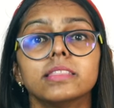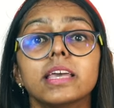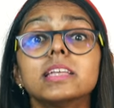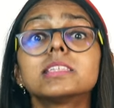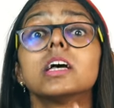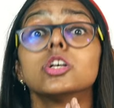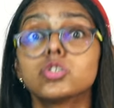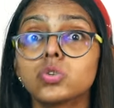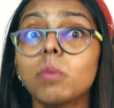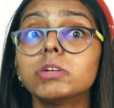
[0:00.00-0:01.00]
There is
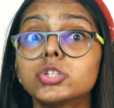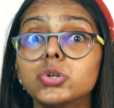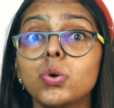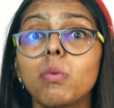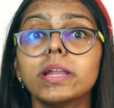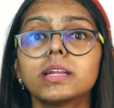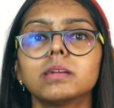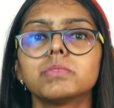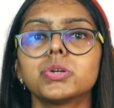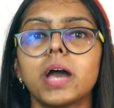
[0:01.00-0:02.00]
so much to do when it
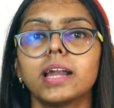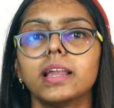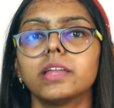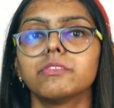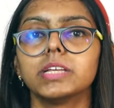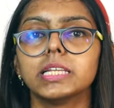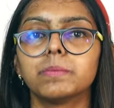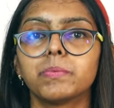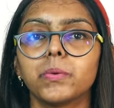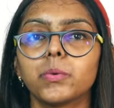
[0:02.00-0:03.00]
comes to handling an
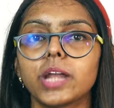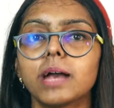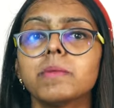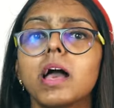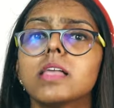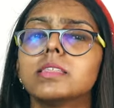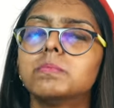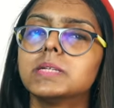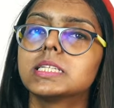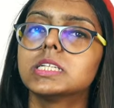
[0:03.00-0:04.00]
affiliate program. The
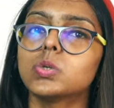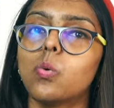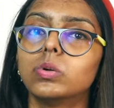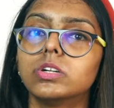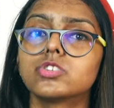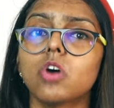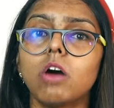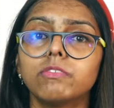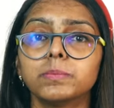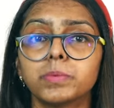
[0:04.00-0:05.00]
business owners
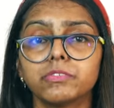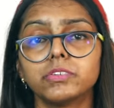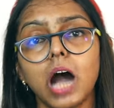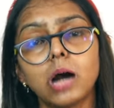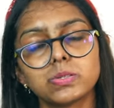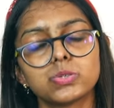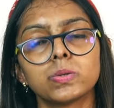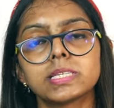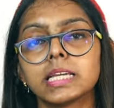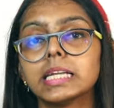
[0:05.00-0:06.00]
often prefer
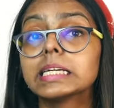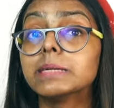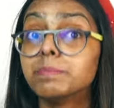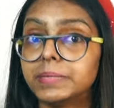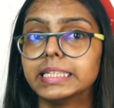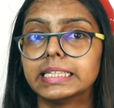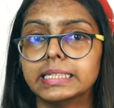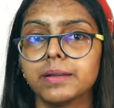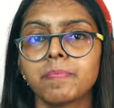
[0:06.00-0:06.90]
outsourcing it completely.